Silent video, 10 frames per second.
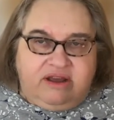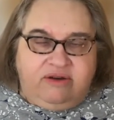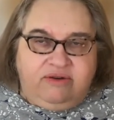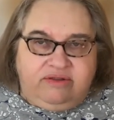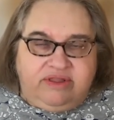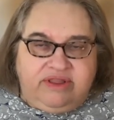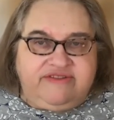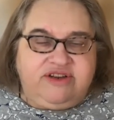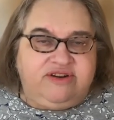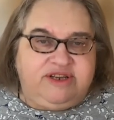who
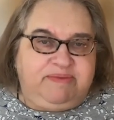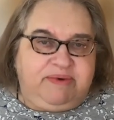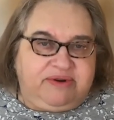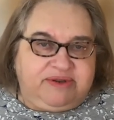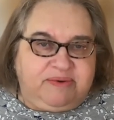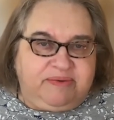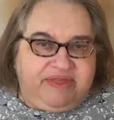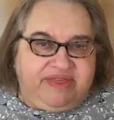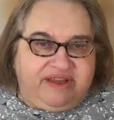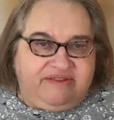lifts our spirits when we
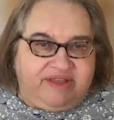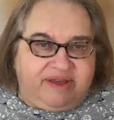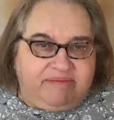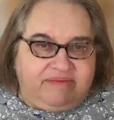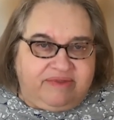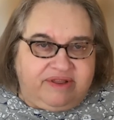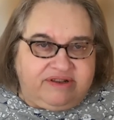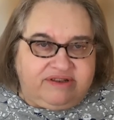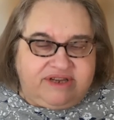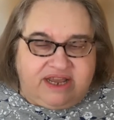think of them.
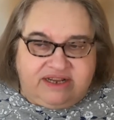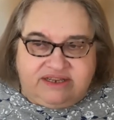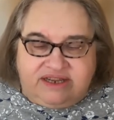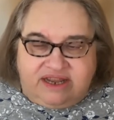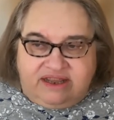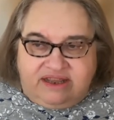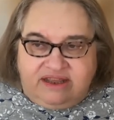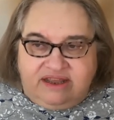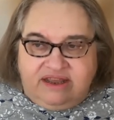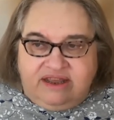The texts say,
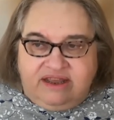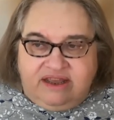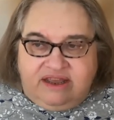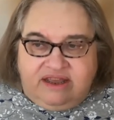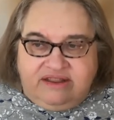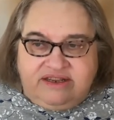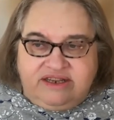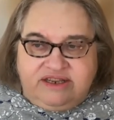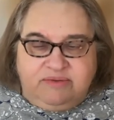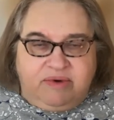This
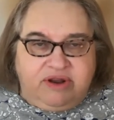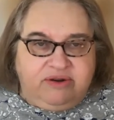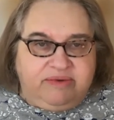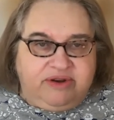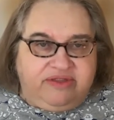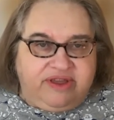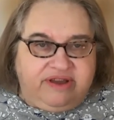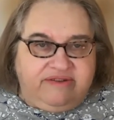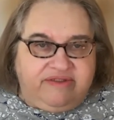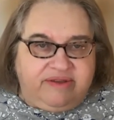is the one who, when you
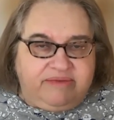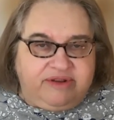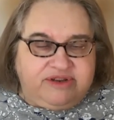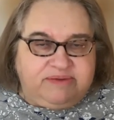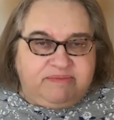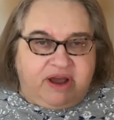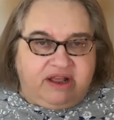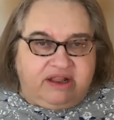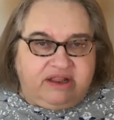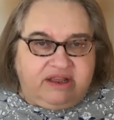think of them, you
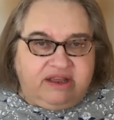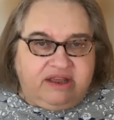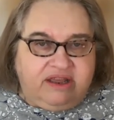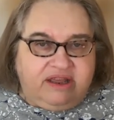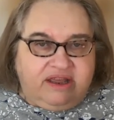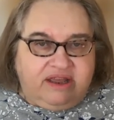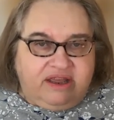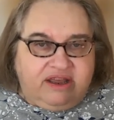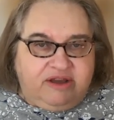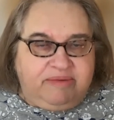smile.
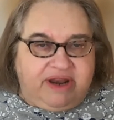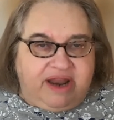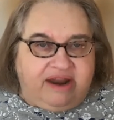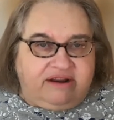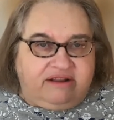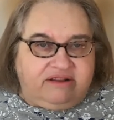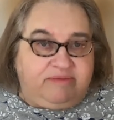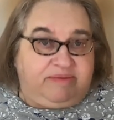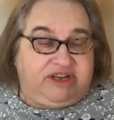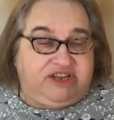Could be an adult,
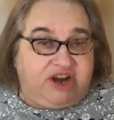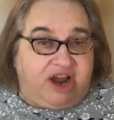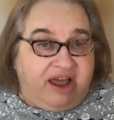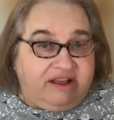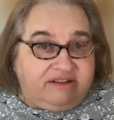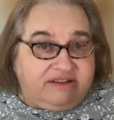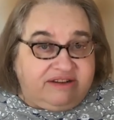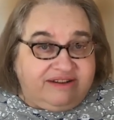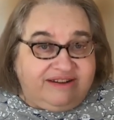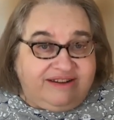could be a child,
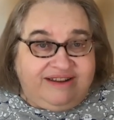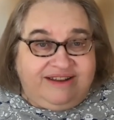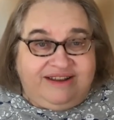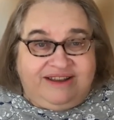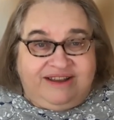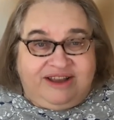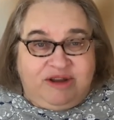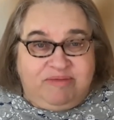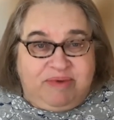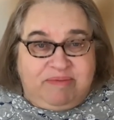
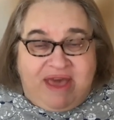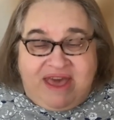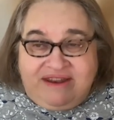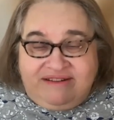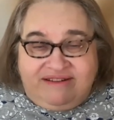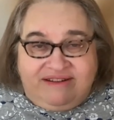could be a pet.